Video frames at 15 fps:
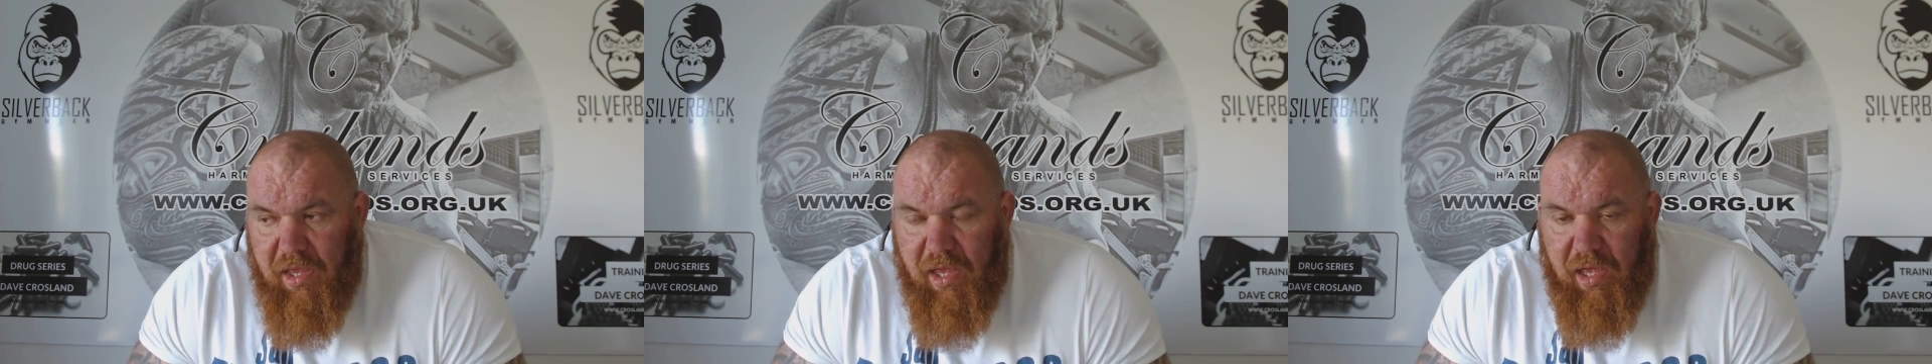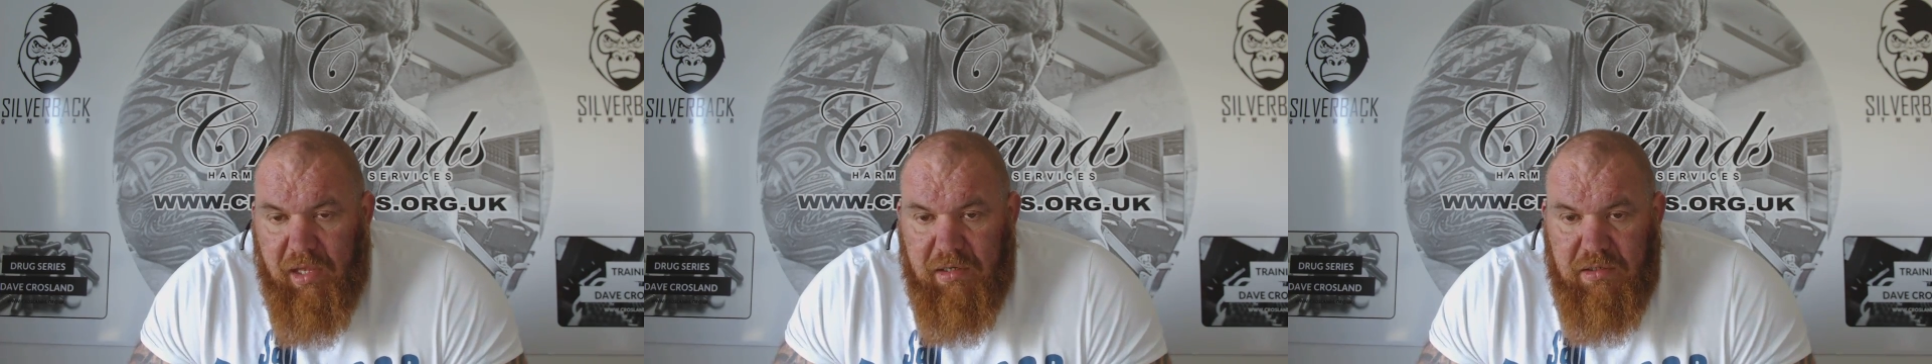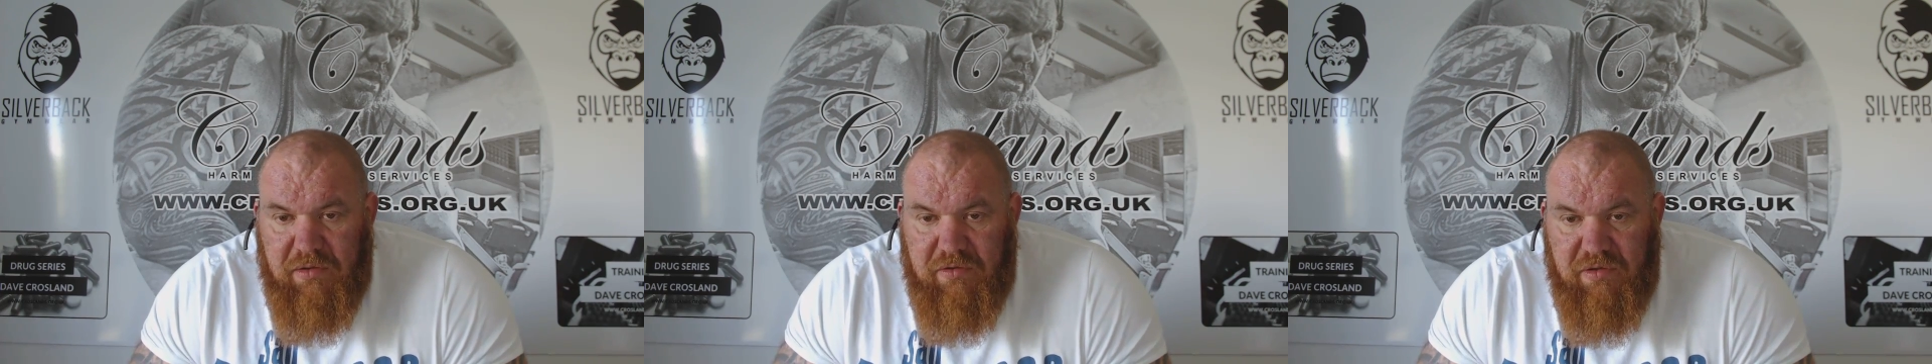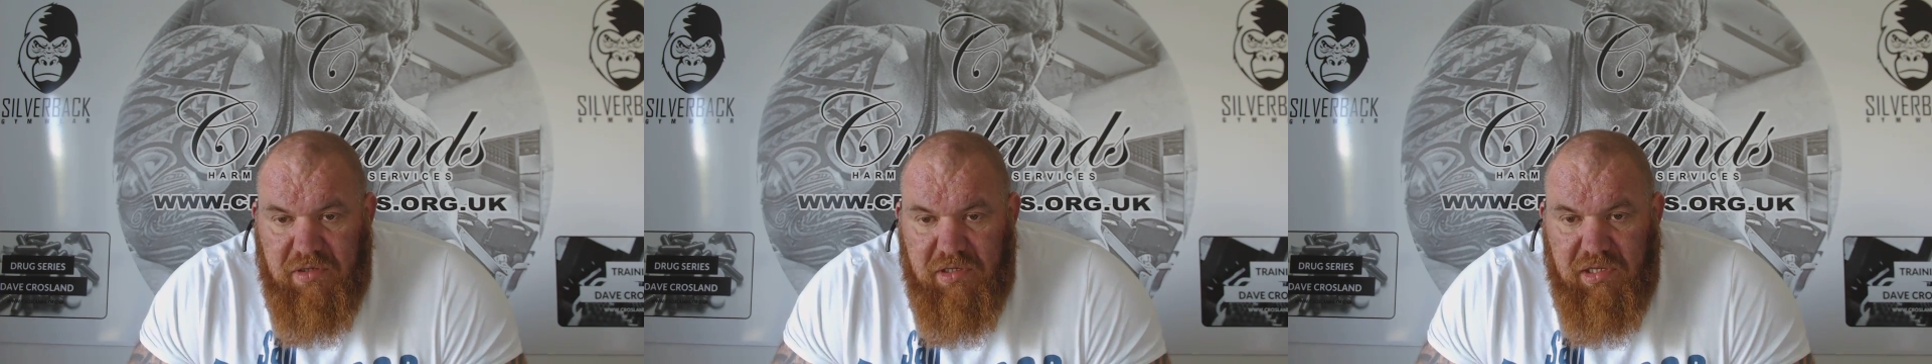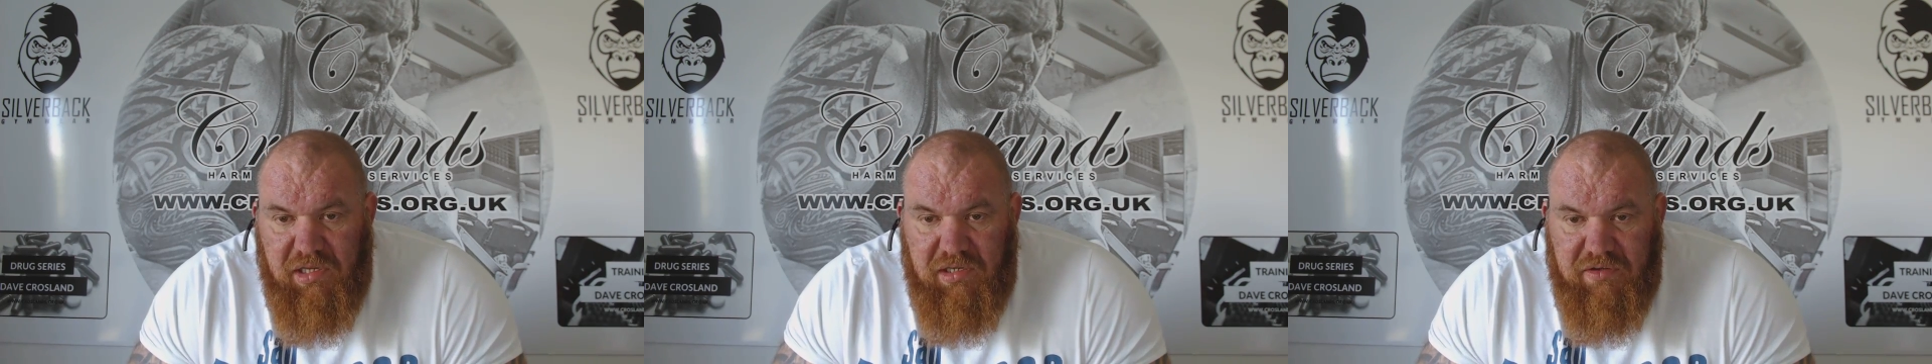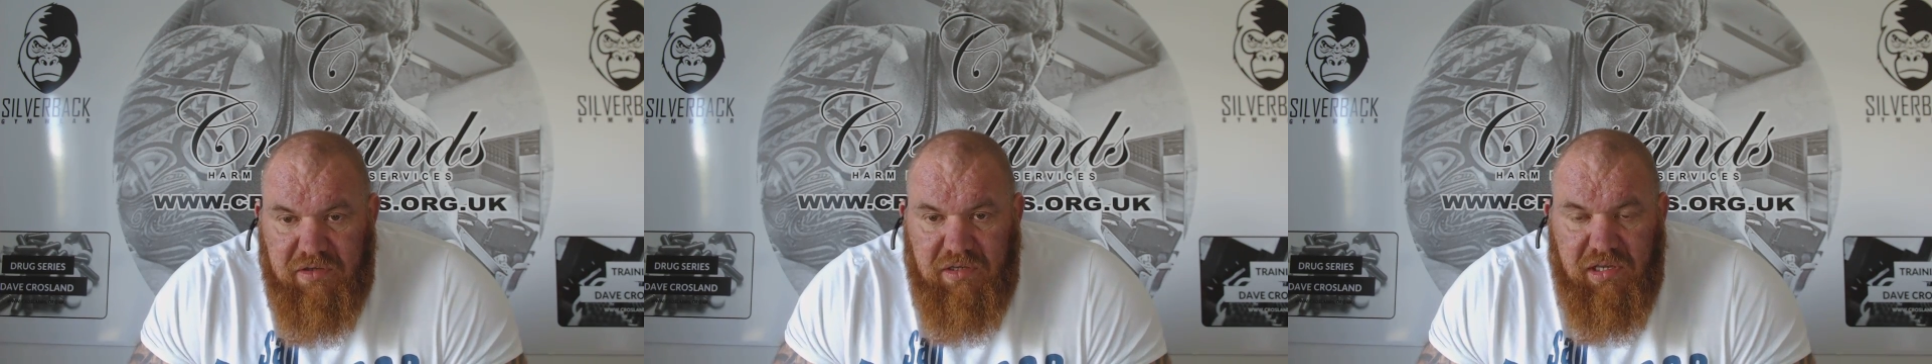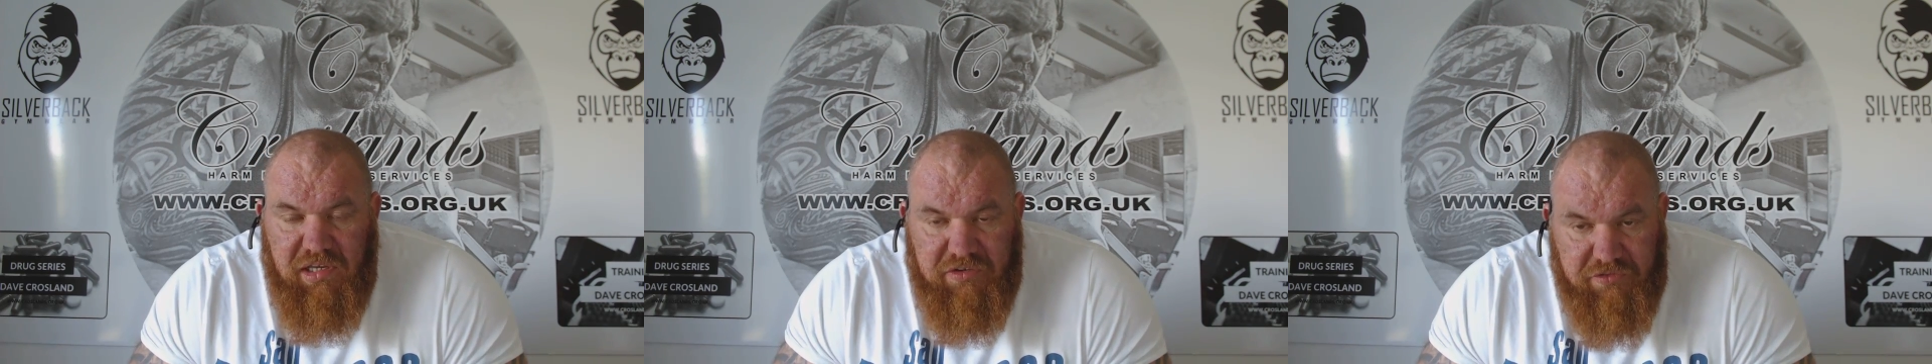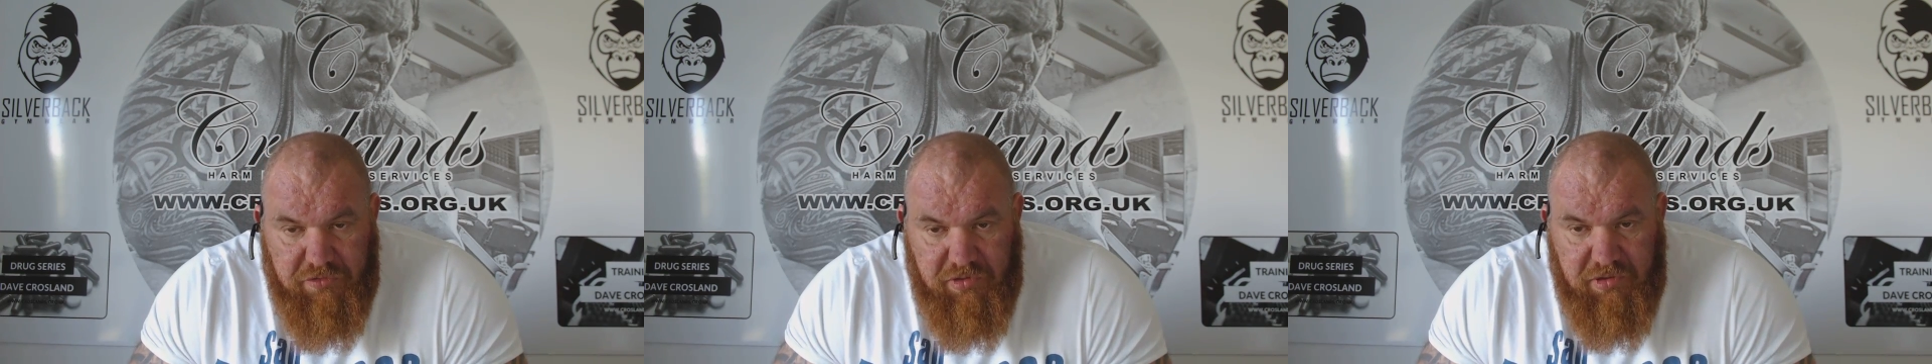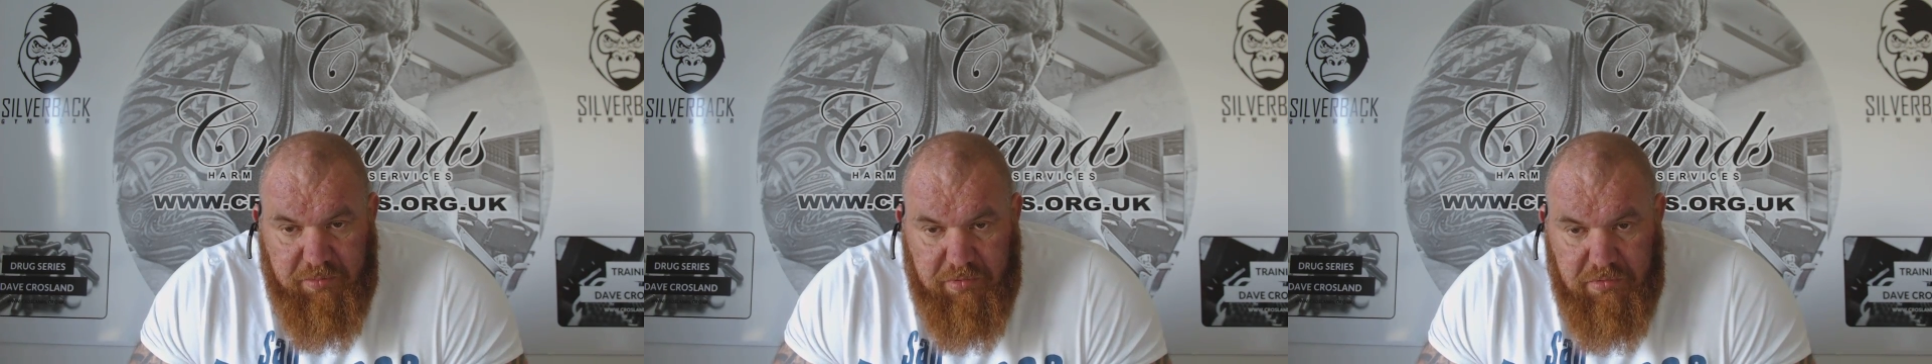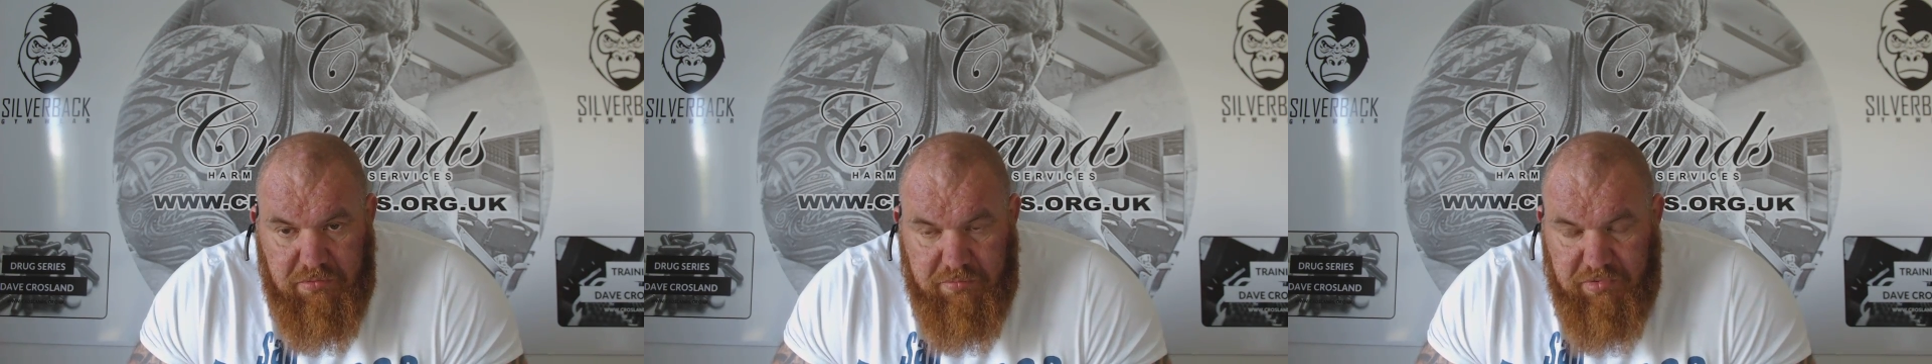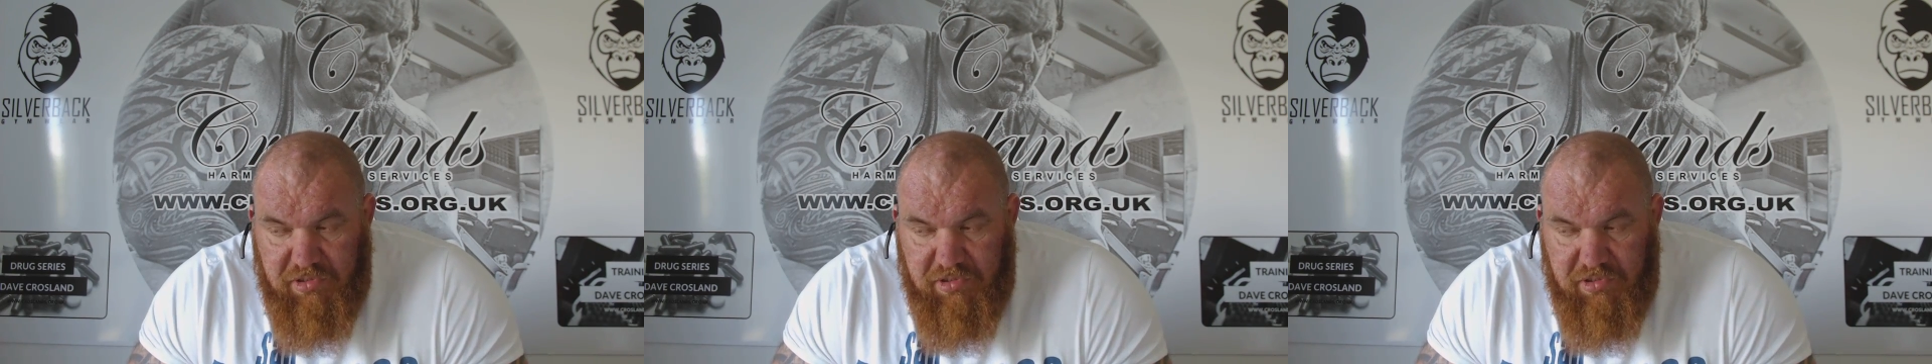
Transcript: and it is treatable,